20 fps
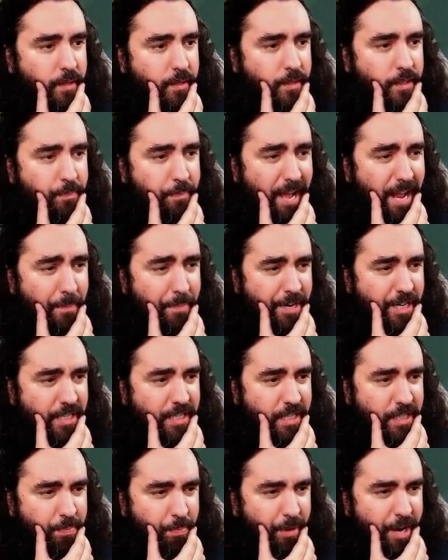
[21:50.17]
Spell
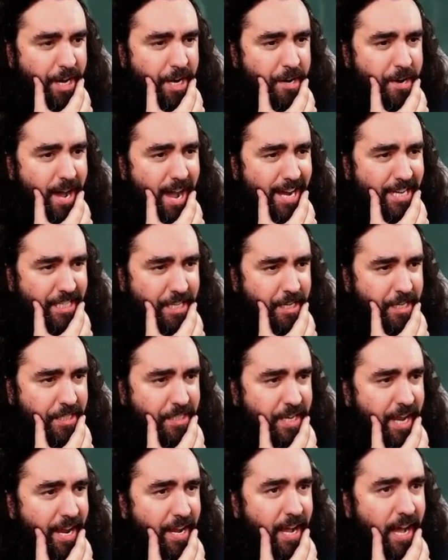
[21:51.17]
pierce is pretty nice in this
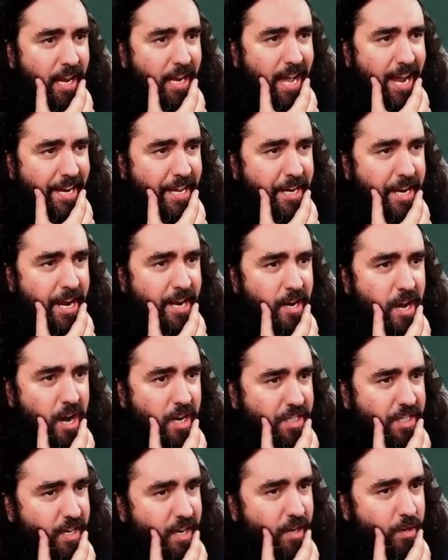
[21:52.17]
deck. I like it a
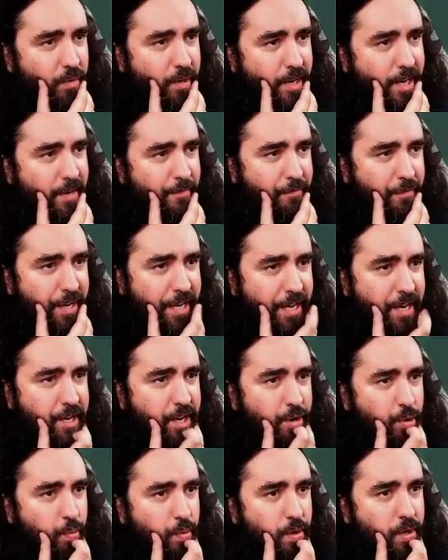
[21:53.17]
lot. I really freaking
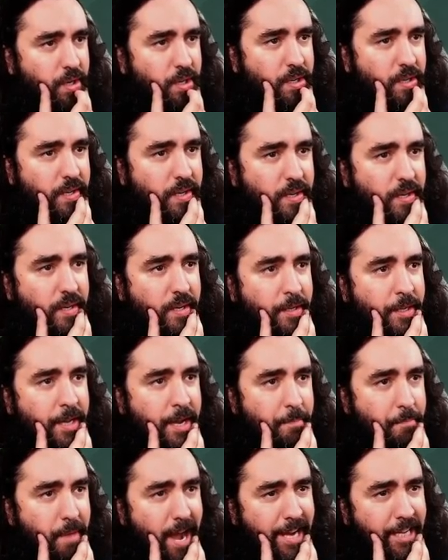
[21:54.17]
do.
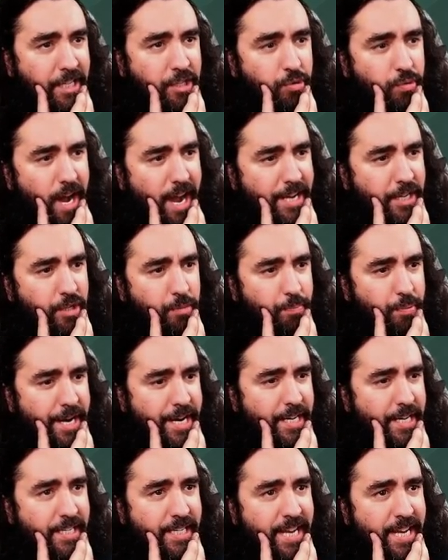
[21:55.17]
They might try to
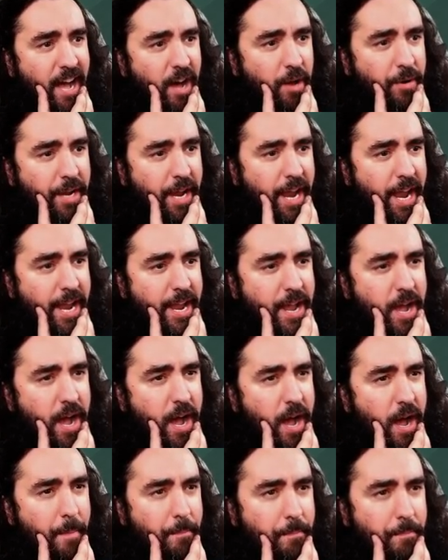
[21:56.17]
bring down a,
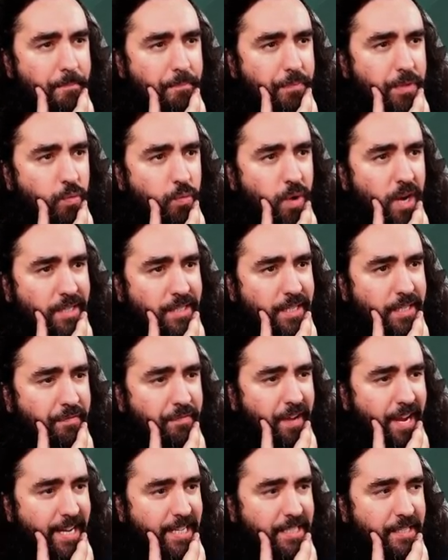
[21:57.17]
um, what's his
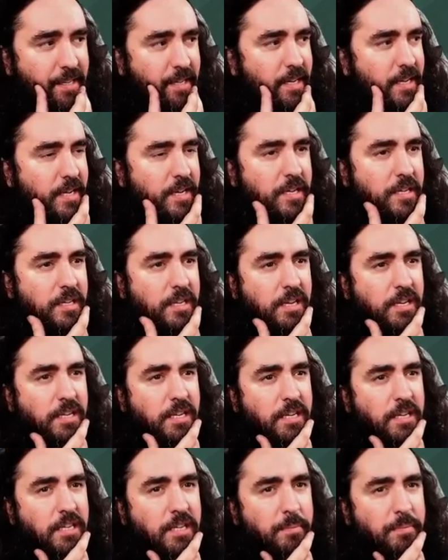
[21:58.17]
face? The,
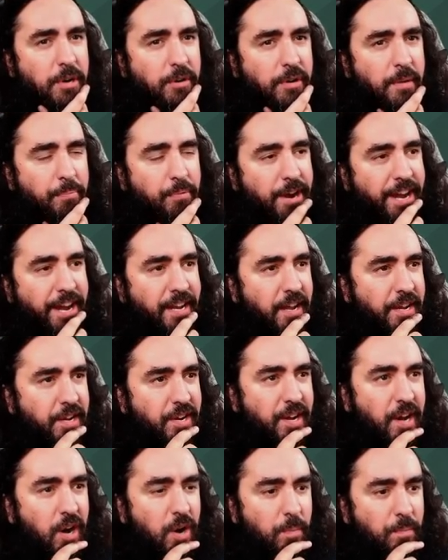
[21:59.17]
the, the Mirror Breaker, you
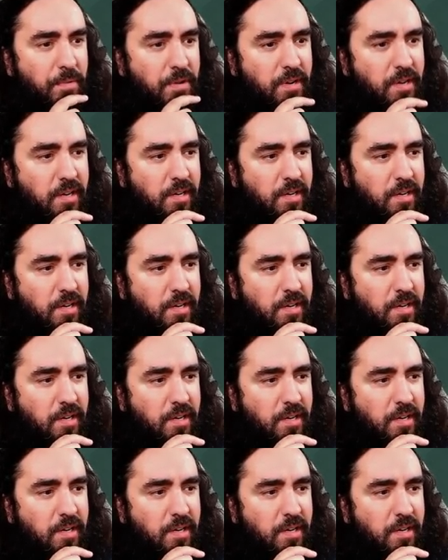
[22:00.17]
know?